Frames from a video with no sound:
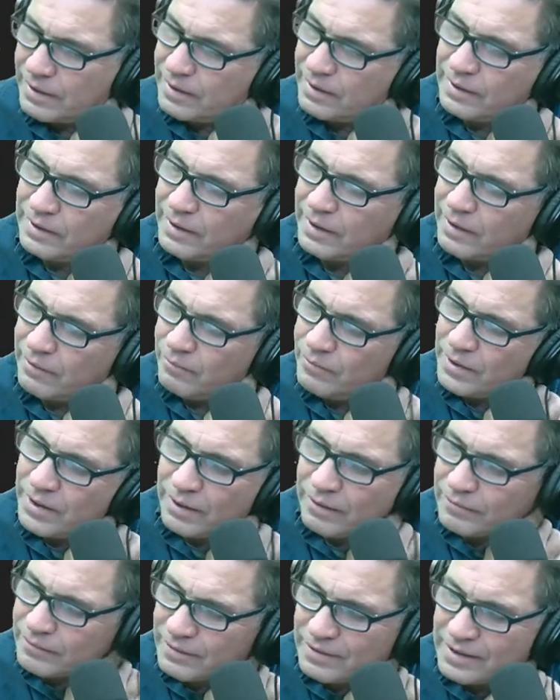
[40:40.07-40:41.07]
yeah.
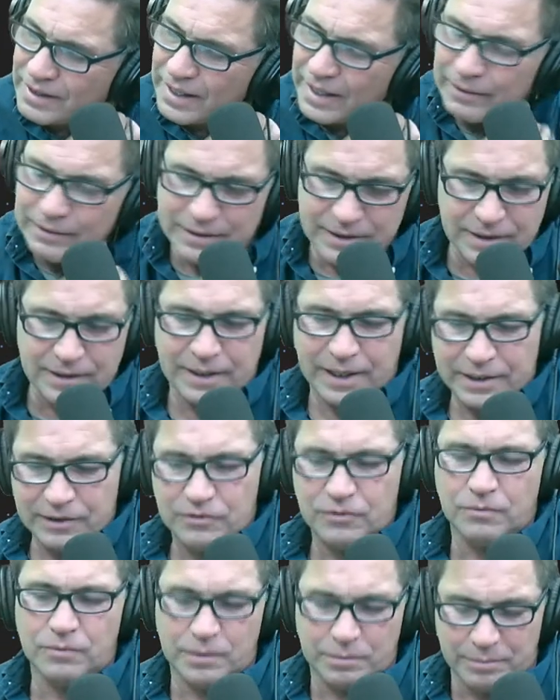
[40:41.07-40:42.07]
Well, I did. I
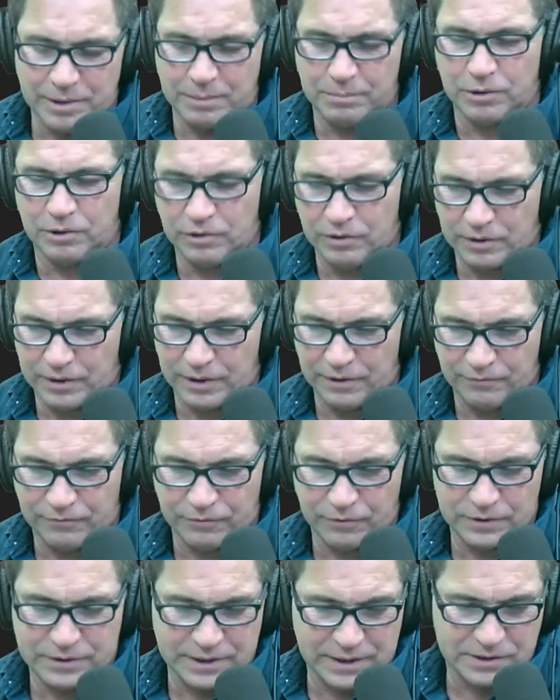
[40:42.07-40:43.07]
do remember looking
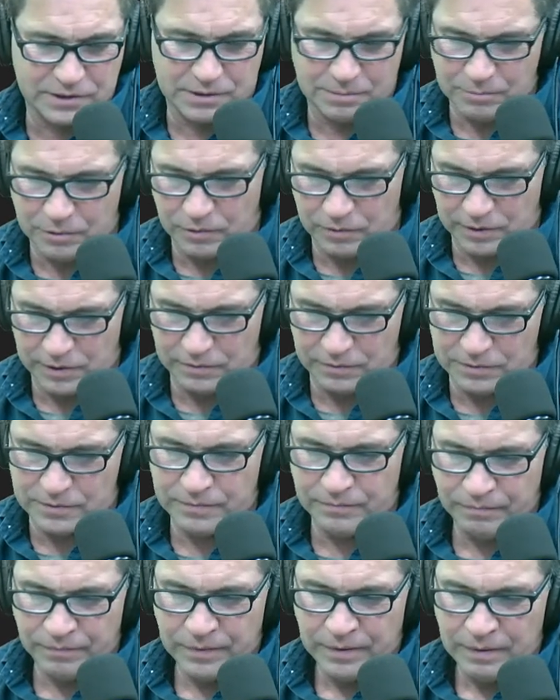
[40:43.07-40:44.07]
for testimonials
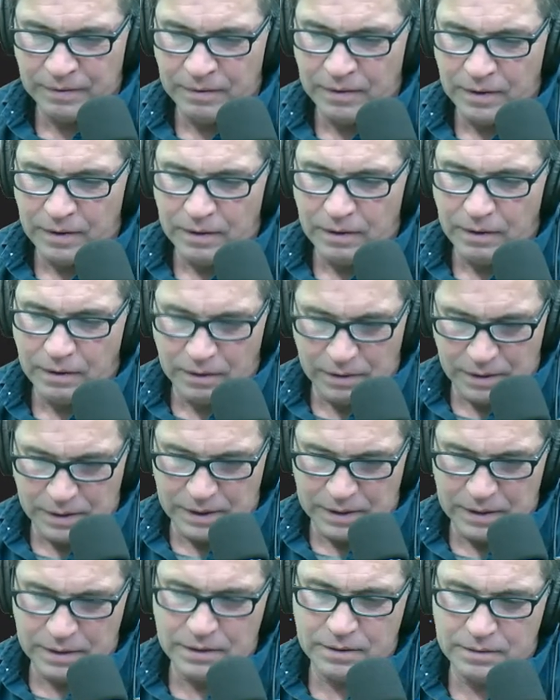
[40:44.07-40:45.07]

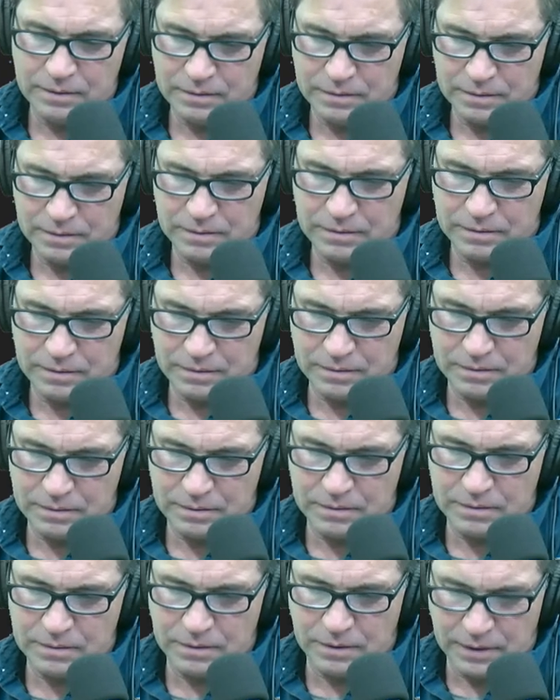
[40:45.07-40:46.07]
on
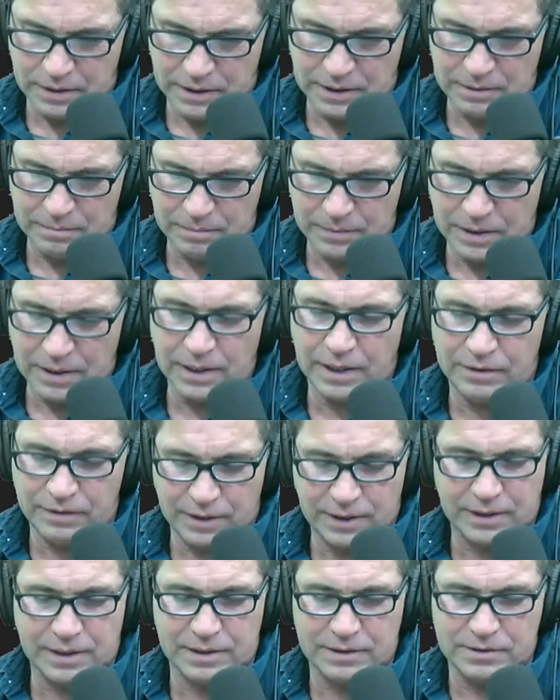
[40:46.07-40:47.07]
on him, and I
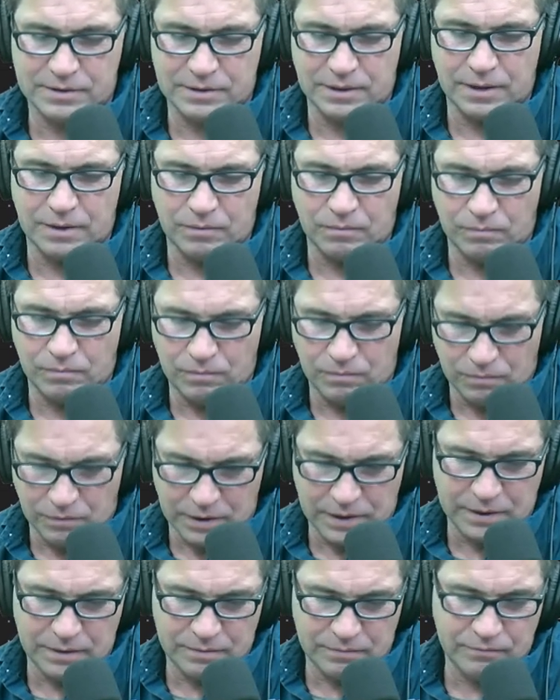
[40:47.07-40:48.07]
think I saw
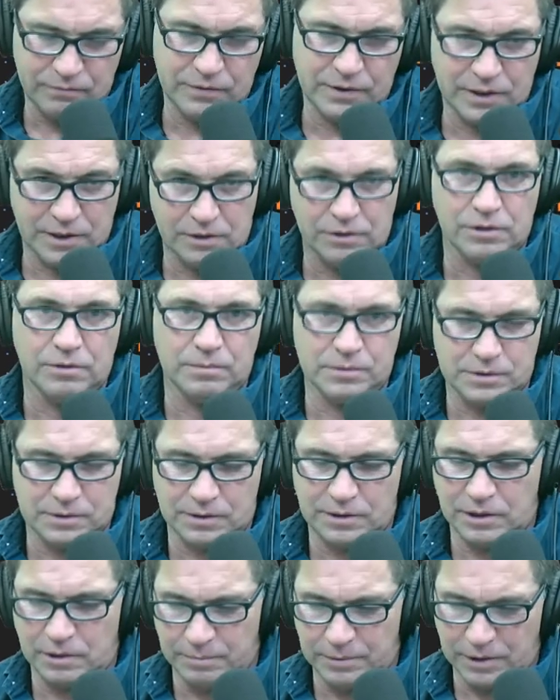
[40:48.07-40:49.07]
one video that was a
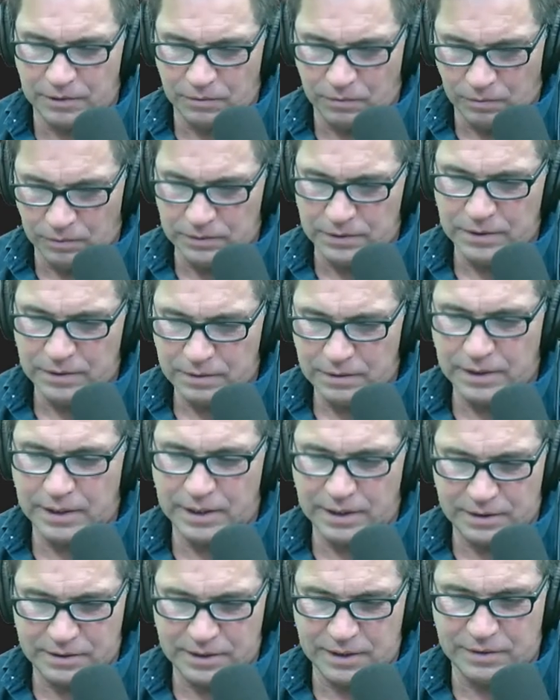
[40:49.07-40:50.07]
little bit old that
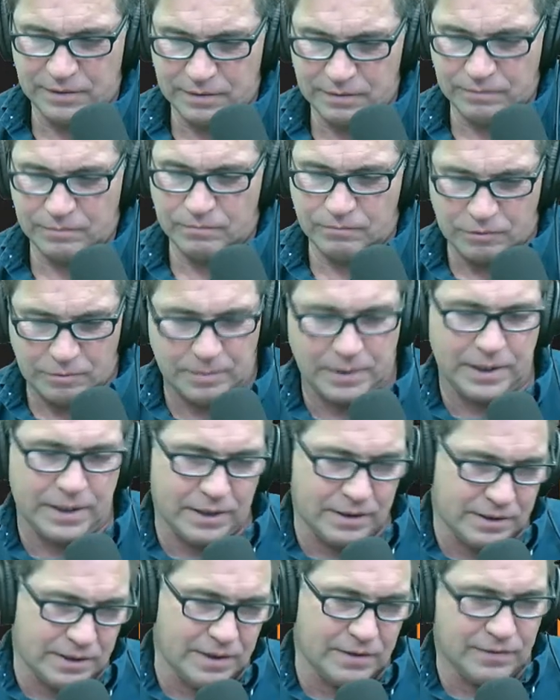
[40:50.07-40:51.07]
had a ten woman
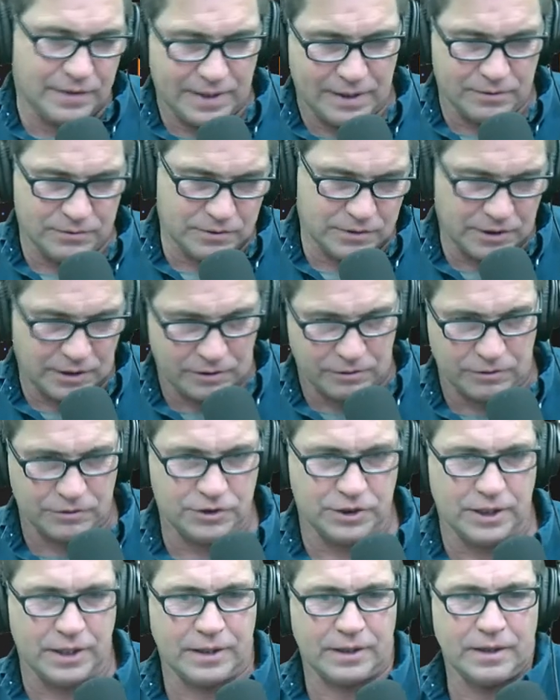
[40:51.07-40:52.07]
had a ten thousand dollar
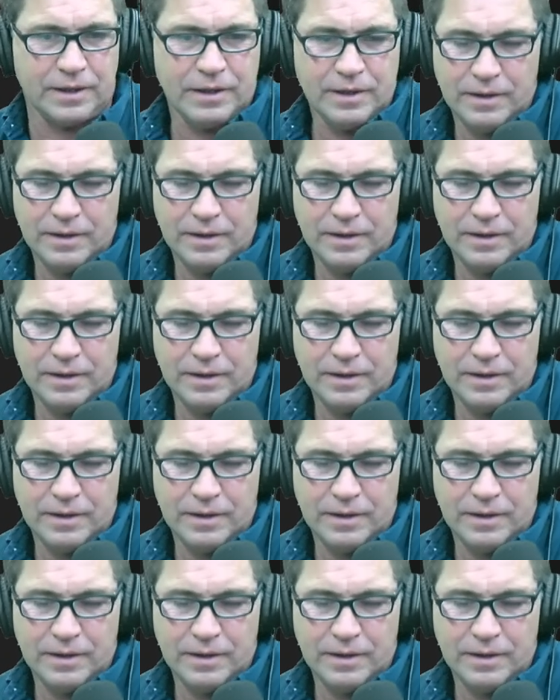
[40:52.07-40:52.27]
check